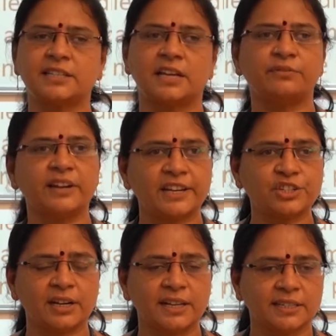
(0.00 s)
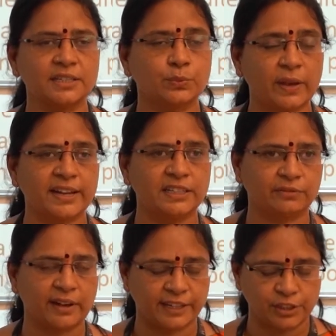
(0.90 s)
and financial assets, we can
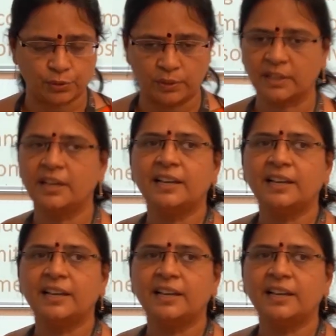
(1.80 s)
divide into it.